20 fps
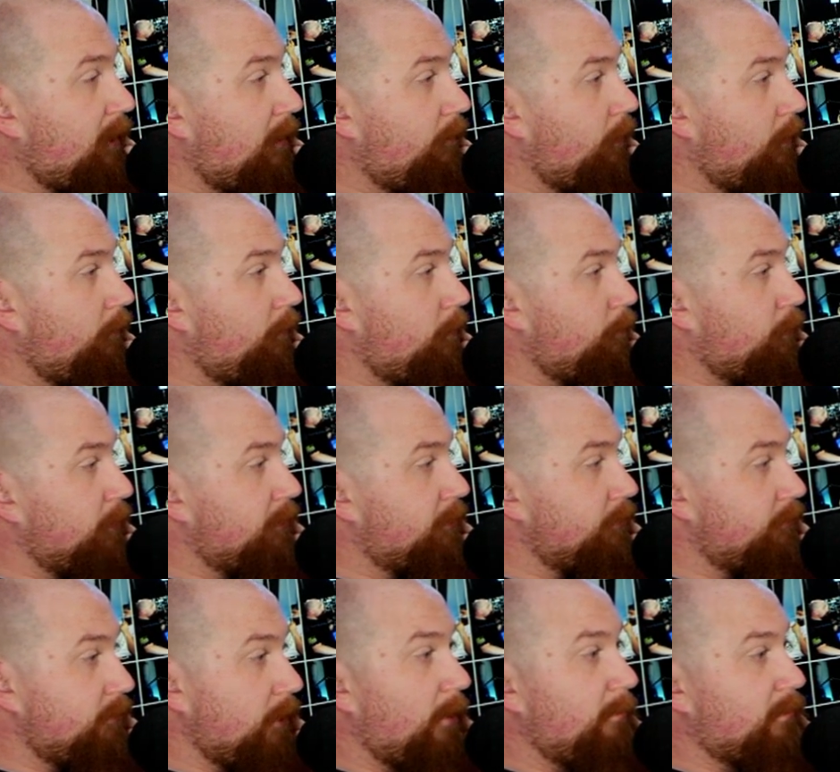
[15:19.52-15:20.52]
even if you put
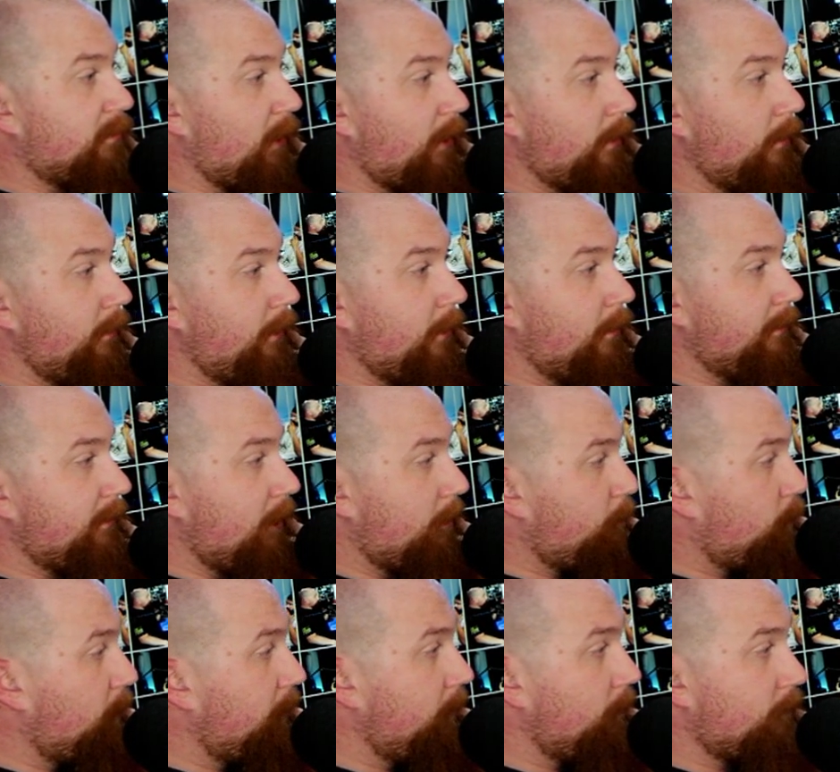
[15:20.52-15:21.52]
your drum set in there at
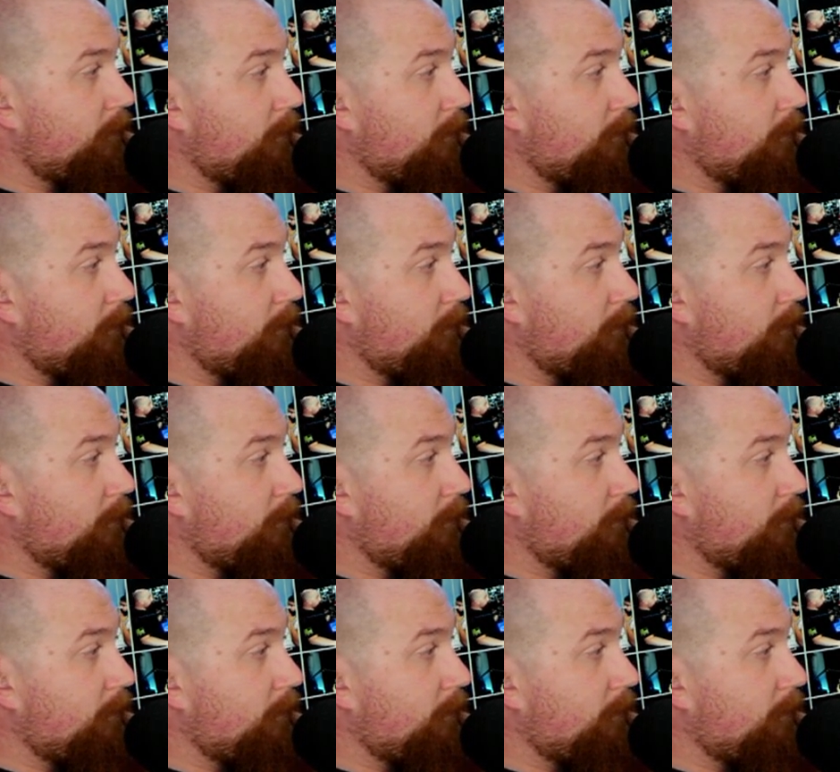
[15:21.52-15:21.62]
that point or